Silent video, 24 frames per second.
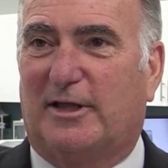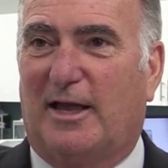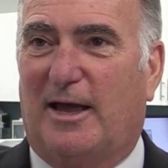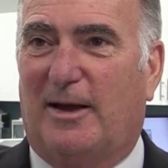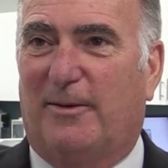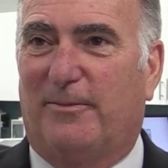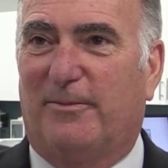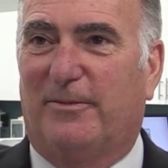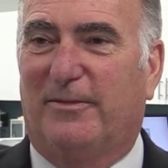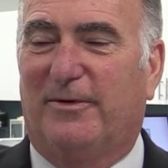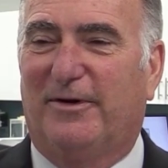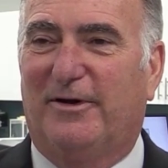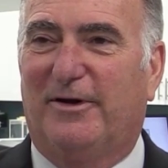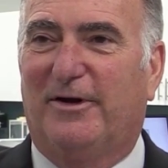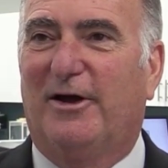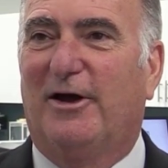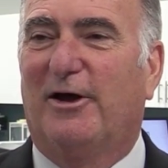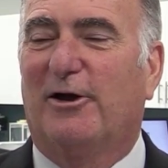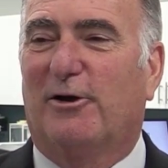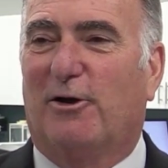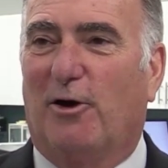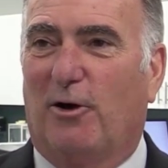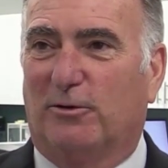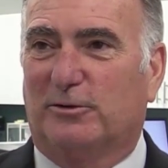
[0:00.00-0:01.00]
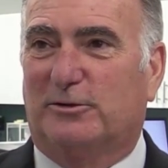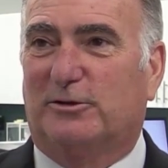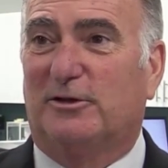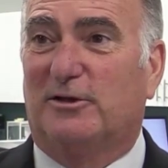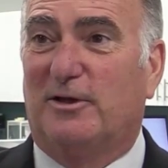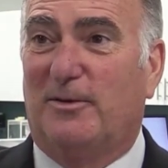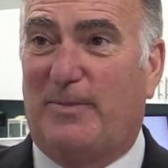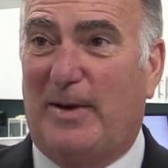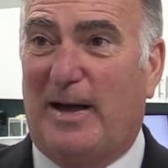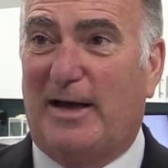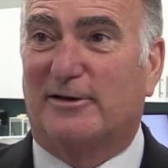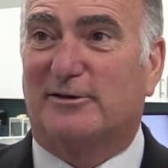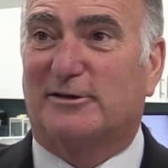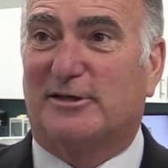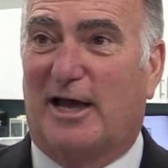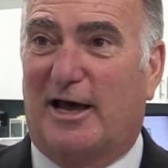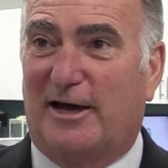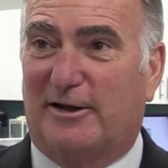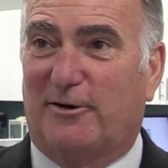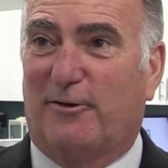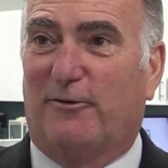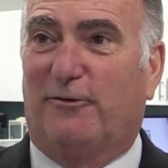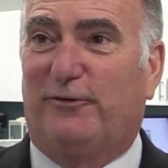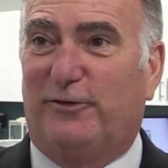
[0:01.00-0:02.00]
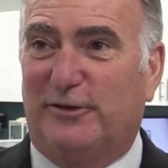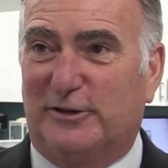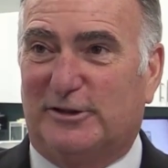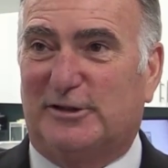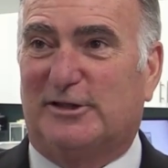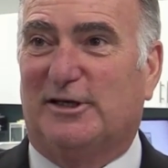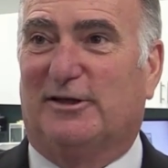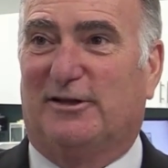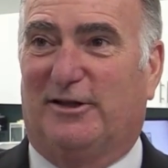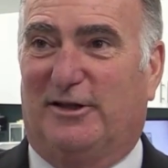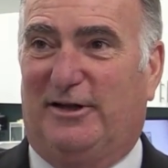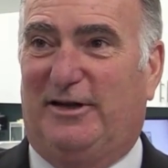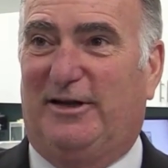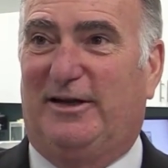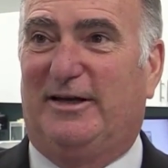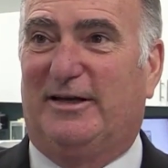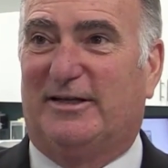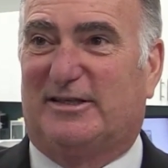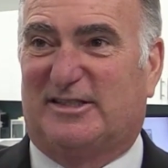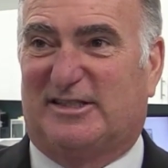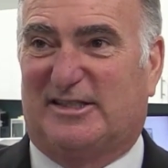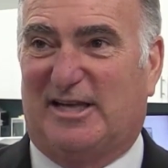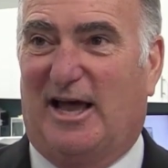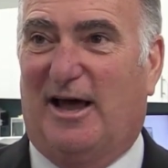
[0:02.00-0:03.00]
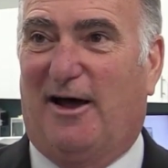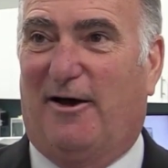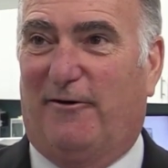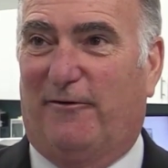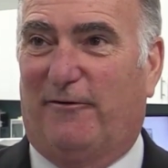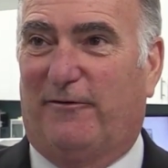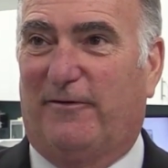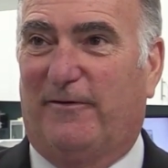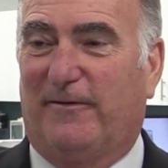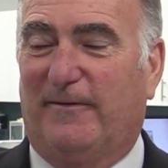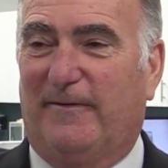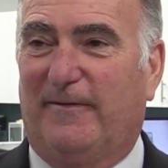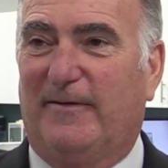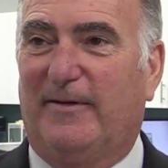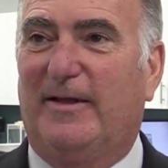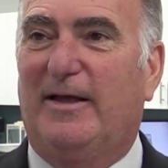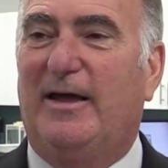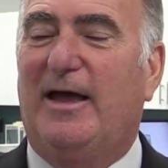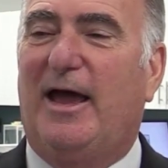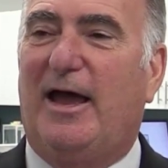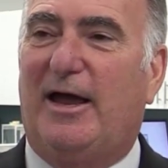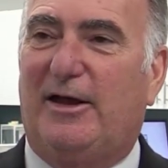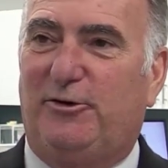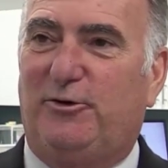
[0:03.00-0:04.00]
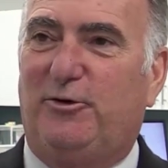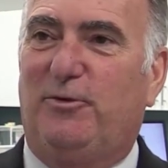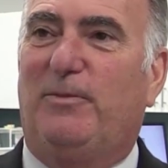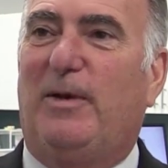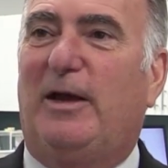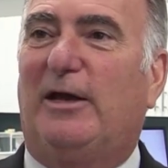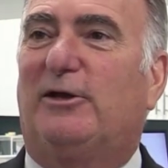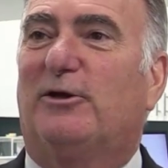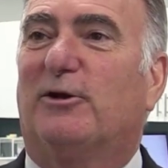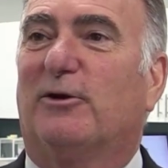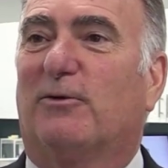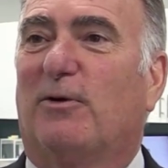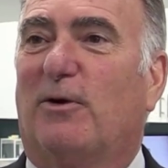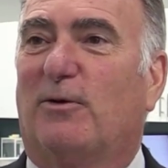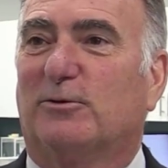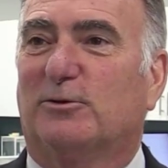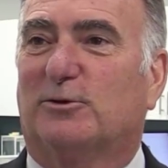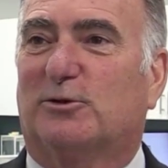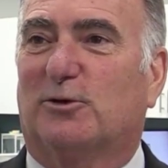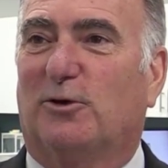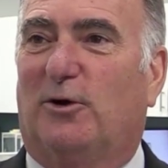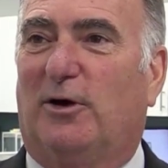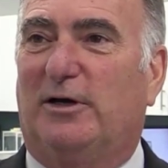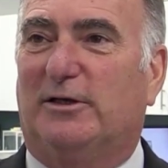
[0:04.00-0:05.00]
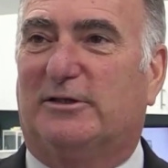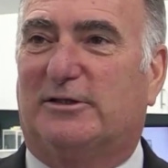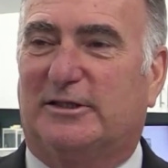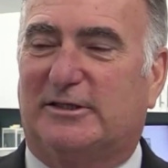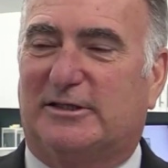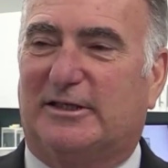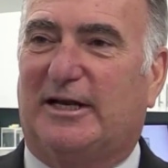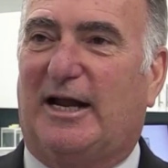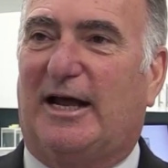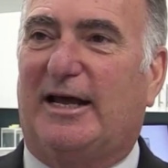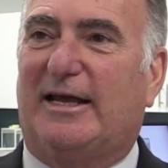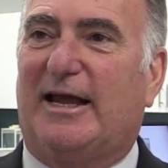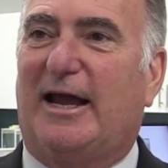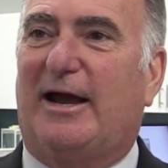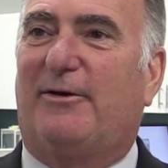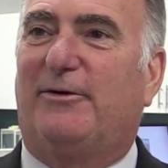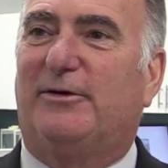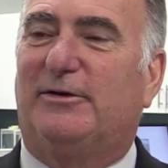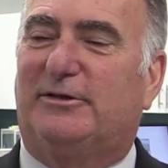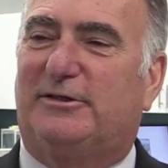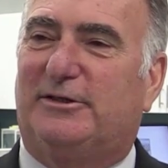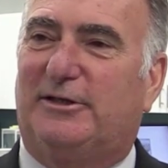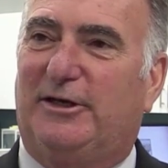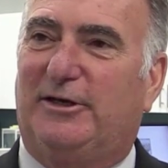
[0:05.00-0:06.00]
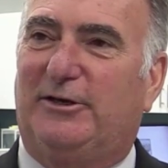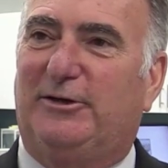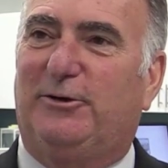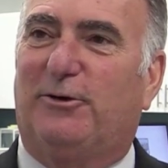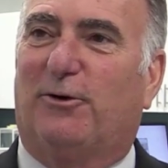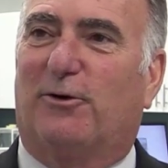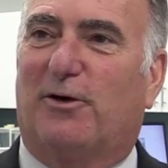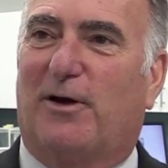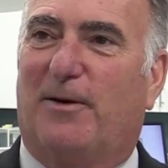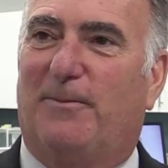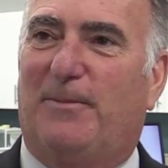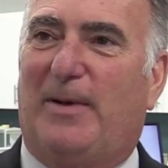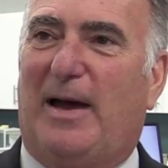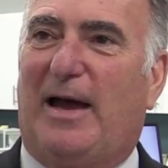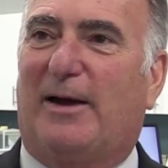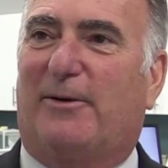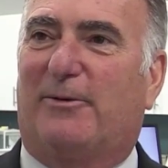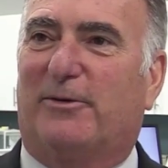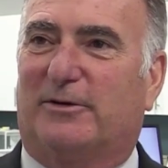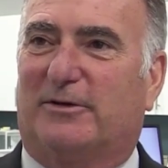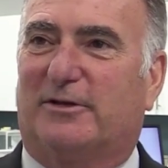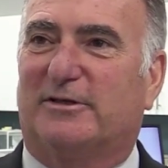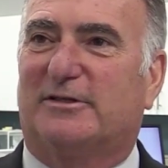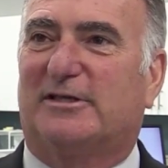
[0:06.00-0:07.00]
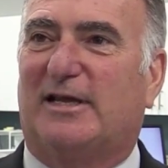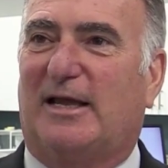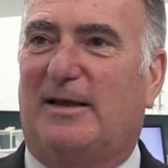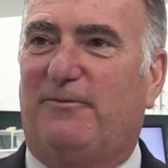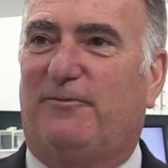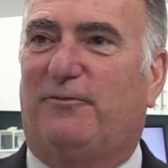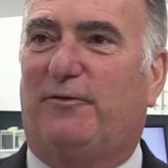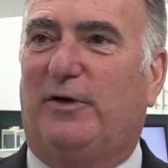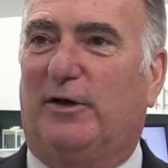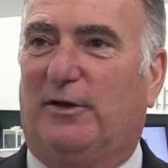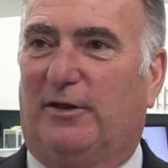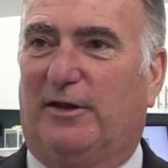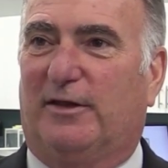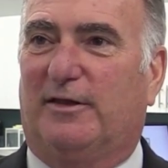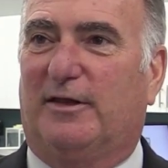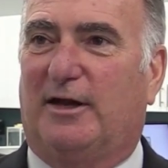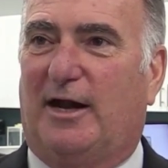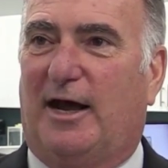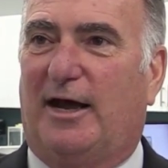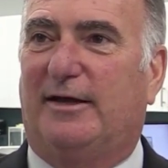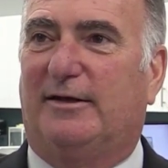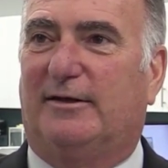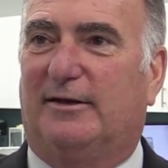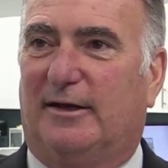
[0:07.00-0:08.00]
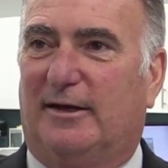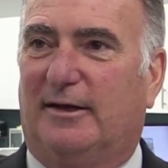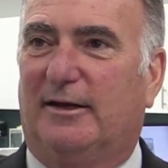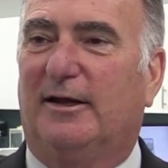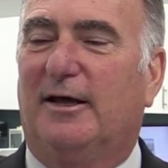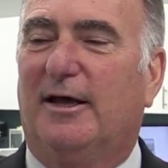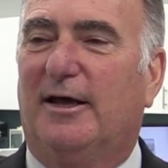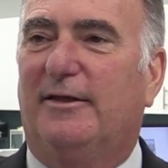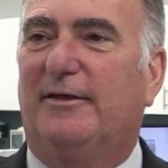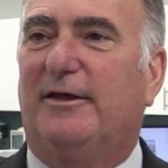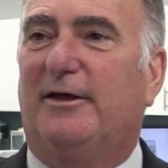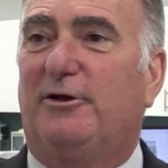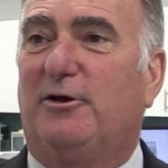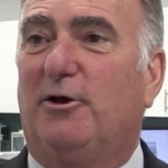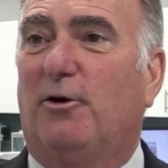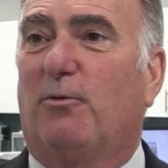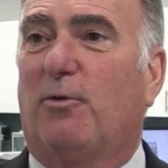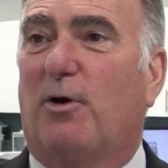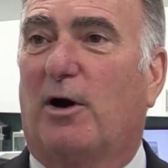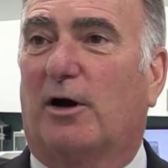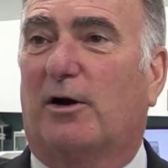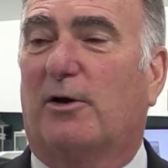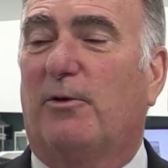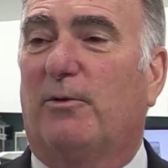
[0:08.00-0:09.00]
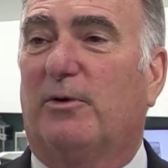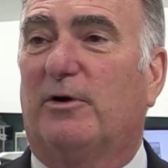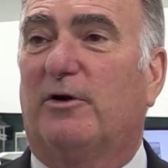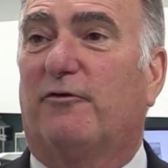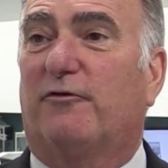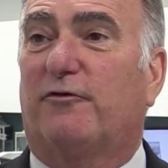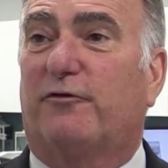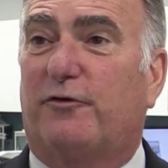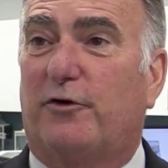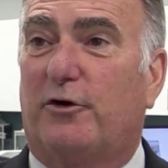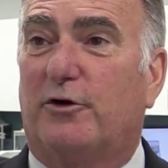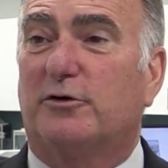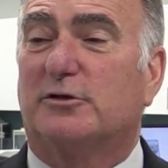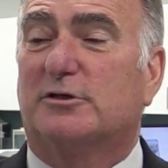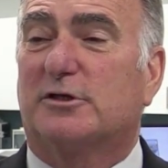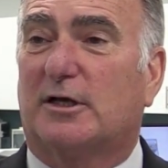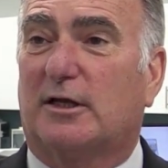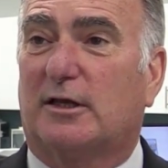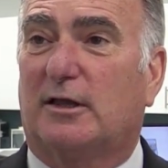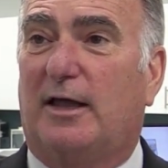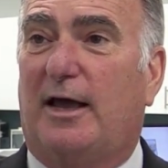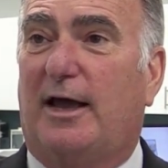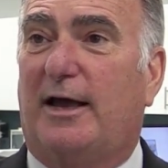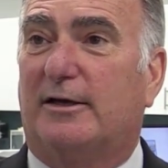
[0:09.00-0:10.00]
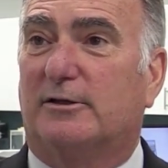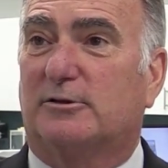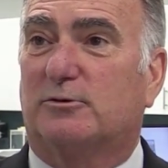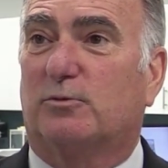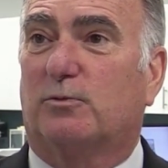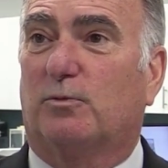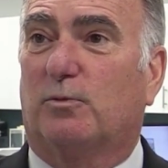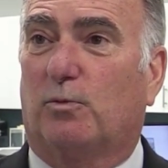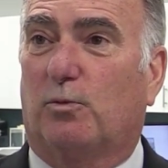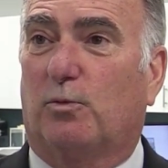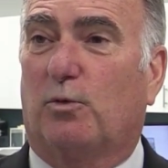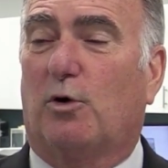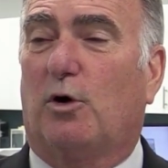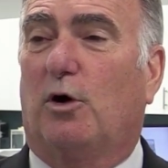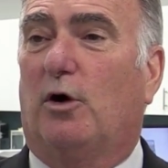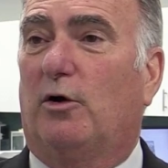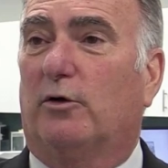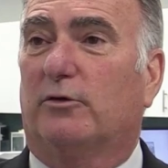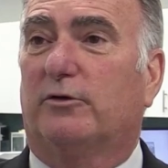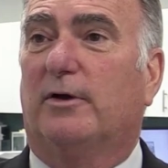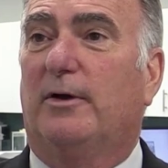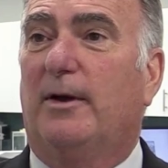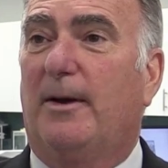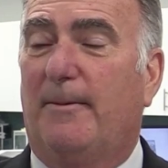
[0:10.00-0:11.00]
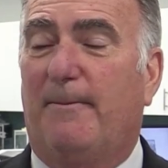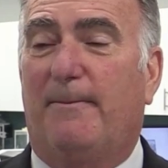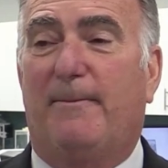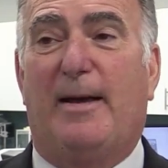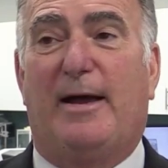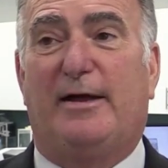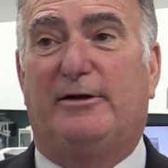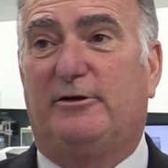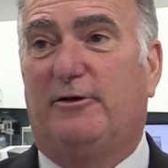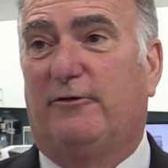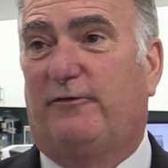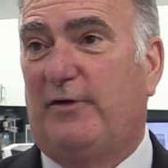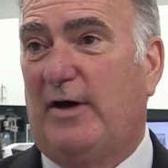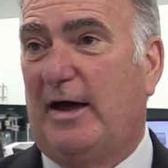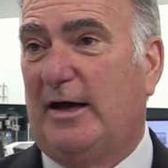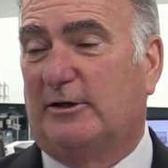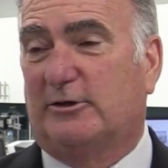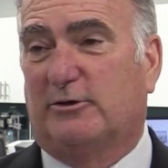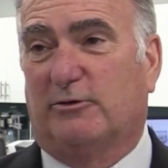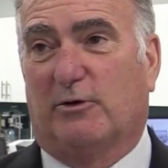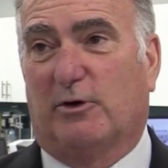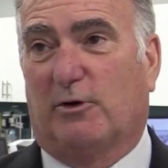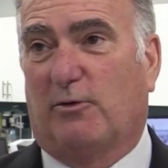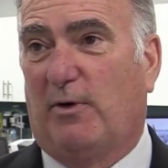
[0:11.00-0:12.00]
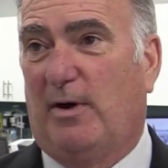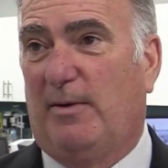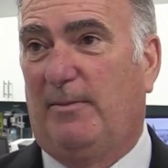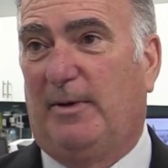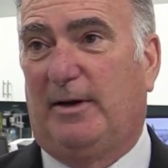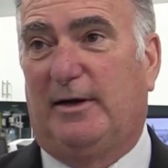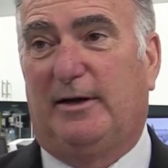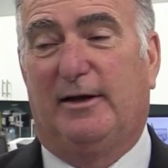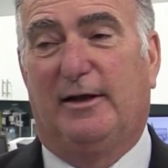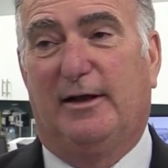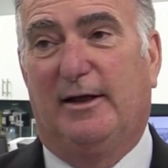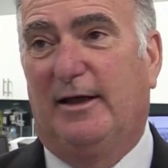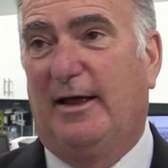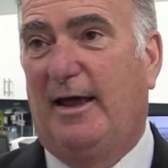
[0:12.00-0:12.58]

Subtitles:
them, go to the Bausano facility itself, and you make your own choices, and I guarantee you'll come back with the same feeling that I did, that you're working with a first-class world manufacturer equipment.